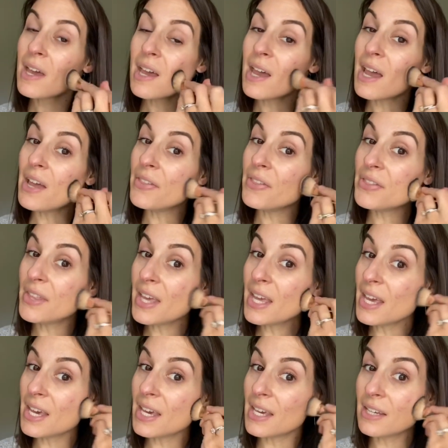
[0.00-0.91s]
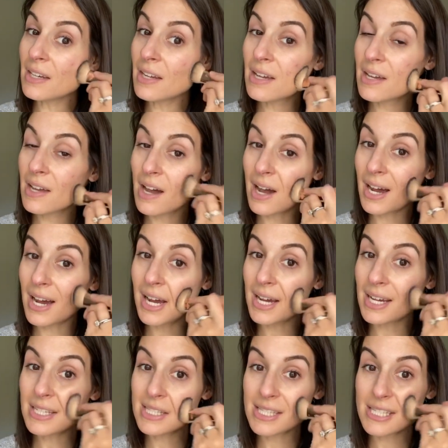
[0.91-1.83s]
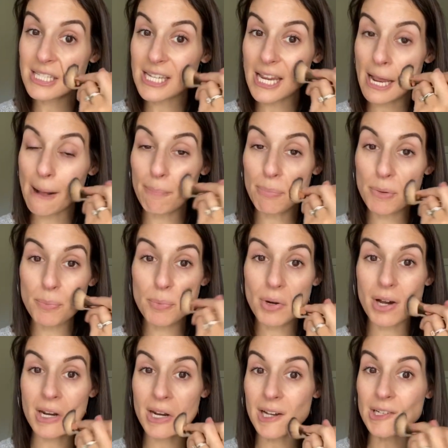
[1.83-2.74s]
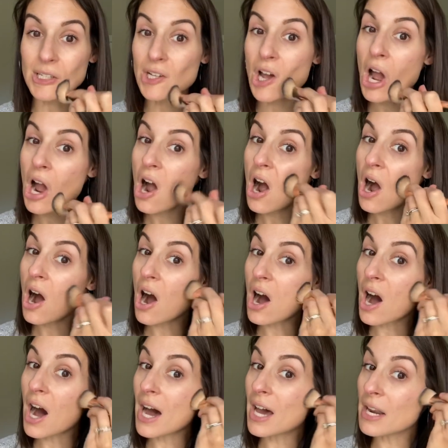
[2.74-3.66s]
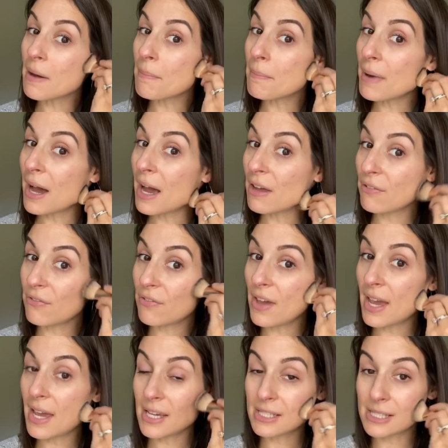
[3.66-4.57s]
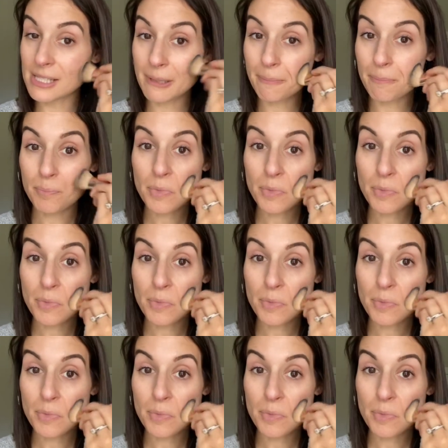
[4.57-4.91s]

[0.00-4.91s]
And then I stamp the product on my face.